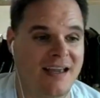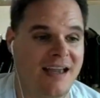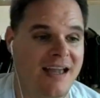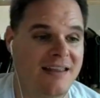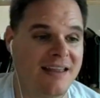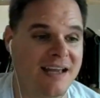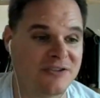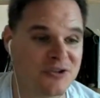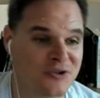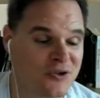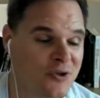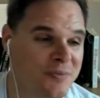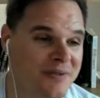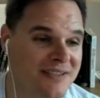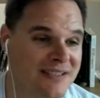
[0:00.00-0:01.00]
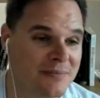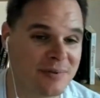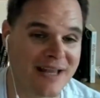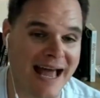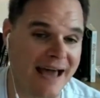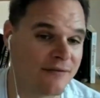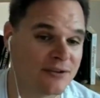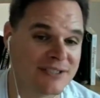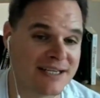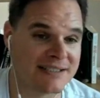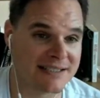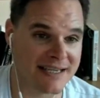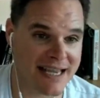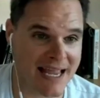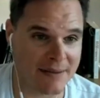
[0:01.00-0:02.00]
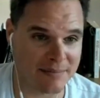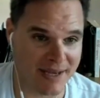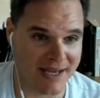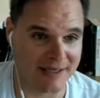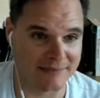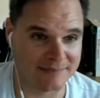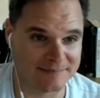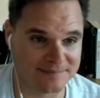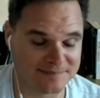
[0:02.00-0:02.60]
And that stupid, simple advertising campaign